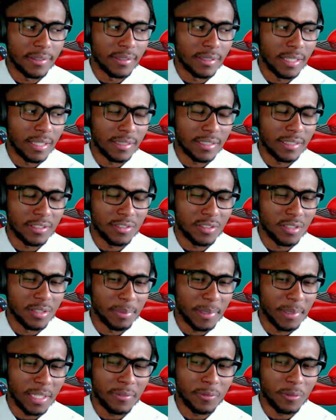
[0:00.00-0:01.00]
I think she couldn't
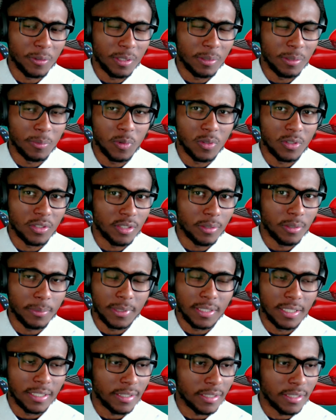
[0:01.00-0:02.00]
pay for it anymore, something
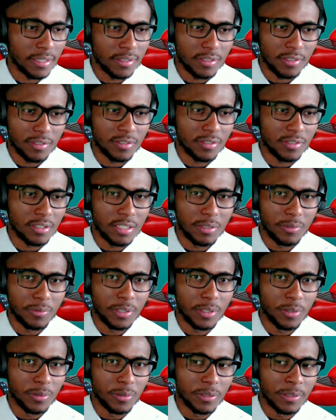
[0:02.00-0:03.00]
like that. She just didn't
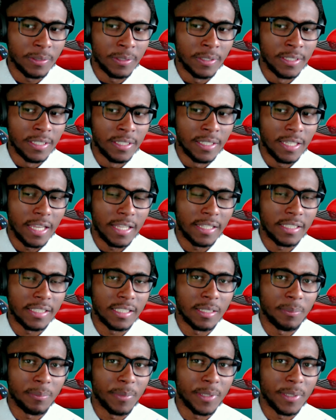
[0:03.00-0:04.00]
renew it. And then
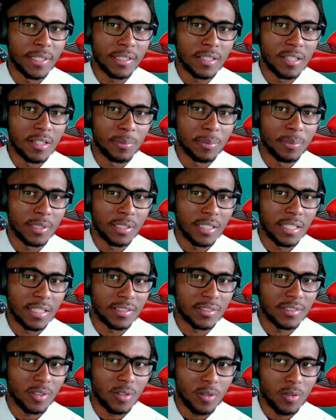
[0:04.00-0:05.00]
the big company they
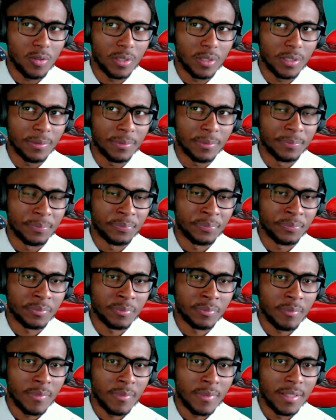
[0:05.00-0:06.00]
saw it,
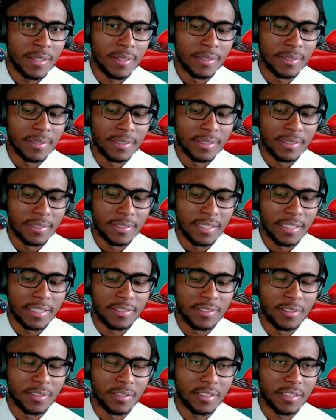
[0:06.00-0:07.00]
they
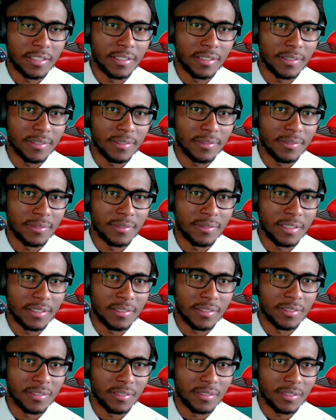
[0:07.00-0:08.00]
took it, they
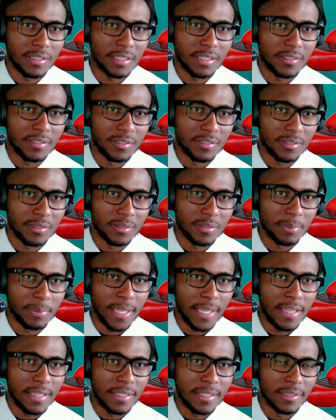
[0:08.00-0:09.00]
took they took the
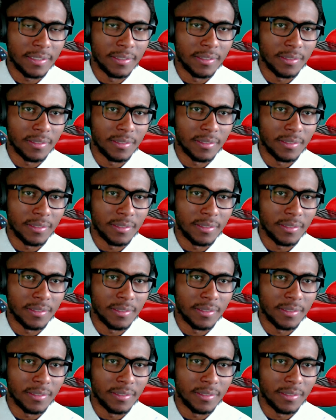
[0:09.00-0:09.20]
patent.